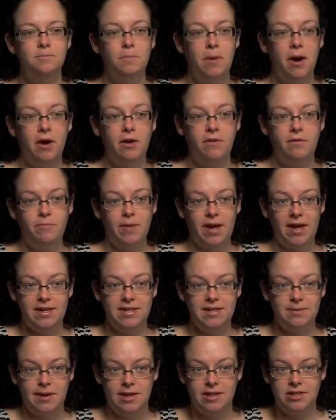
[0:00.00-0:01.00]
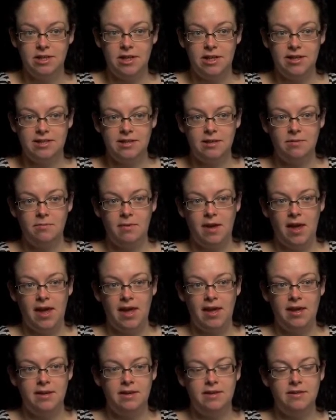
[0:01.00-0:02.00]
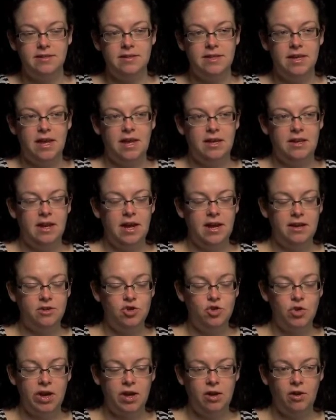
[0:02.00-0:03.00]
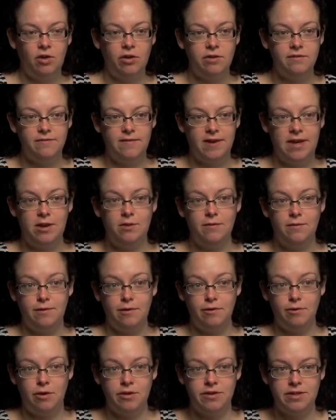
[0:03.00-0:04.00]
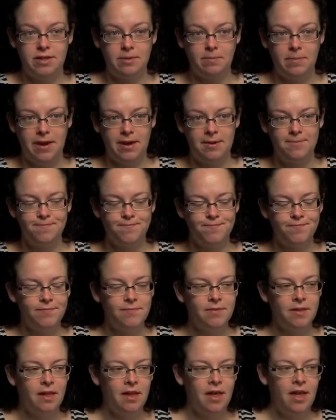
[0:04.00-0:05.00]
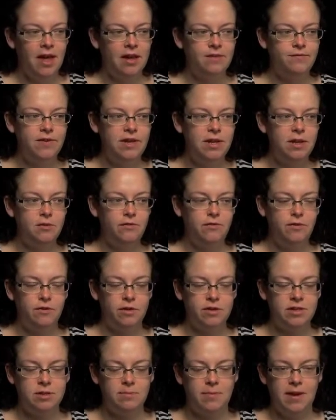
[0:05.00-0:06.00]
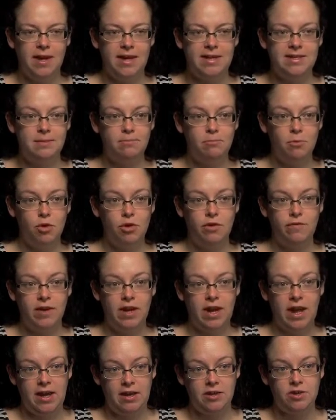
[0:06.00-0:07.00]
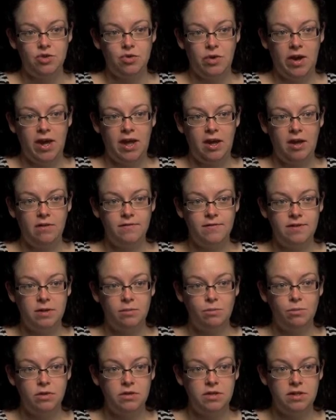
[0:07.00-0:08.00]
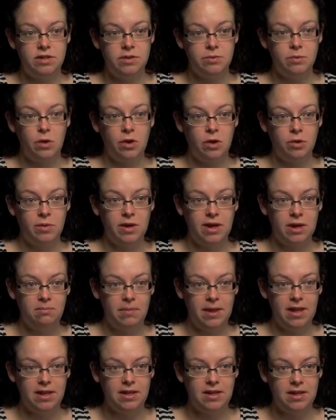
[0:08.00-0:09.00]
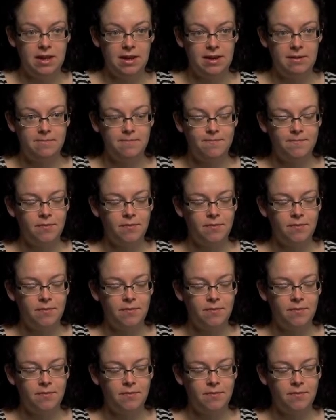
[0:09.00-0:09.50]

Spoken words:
Part of my specialism is an X-ray called video fluoroscopy. And video fluoroscopy is a moving X-ray of someone's swallowing ability.